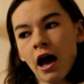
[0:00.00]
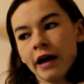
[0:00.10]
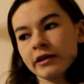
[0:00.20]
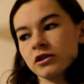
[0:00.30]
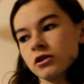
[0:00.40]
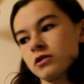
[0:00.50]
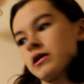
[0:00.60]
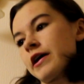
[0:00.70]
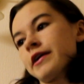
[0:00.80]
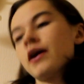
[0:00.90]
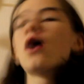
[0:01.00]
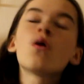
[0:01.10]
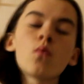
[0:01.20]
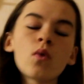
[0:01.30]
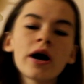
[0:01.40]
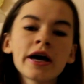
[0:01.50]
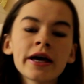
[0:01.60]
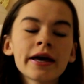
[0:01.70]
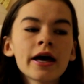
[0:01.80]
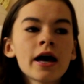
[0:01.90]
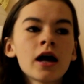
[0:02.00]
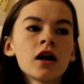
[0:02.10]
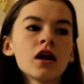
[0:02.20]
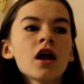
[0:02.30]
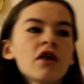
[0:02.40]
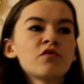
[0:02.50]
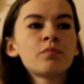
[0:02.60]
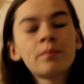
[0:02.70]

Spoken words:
and it's just like, why love